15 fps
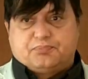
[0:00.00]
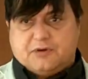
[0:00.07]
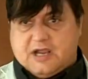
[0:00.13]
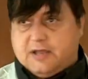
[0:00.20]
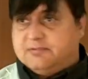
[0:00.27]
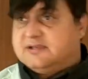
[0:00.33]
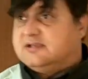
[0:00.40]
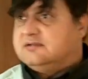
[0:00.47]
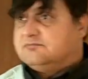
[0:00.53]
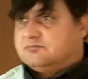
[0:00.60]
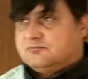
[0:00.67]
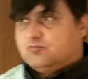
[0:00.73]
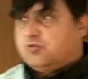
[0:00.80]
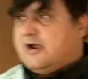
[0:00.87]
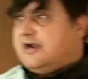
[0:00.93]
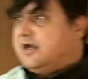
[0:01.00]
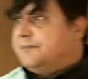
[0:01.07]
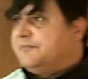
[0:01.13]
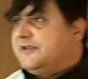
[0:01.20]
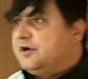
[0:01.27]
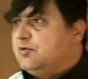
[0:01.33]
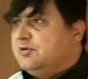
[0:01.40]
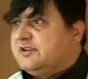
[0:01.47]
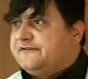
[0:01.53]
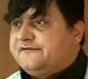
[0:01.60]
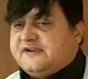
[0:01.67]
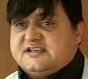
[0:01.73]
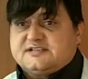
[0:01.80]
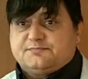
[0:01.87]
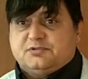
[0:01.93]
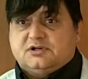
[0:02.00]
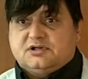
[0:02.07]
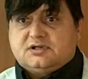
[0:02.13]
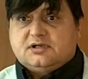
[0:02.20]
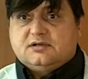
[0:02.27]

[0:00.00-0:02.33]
probably right up there with Facebook.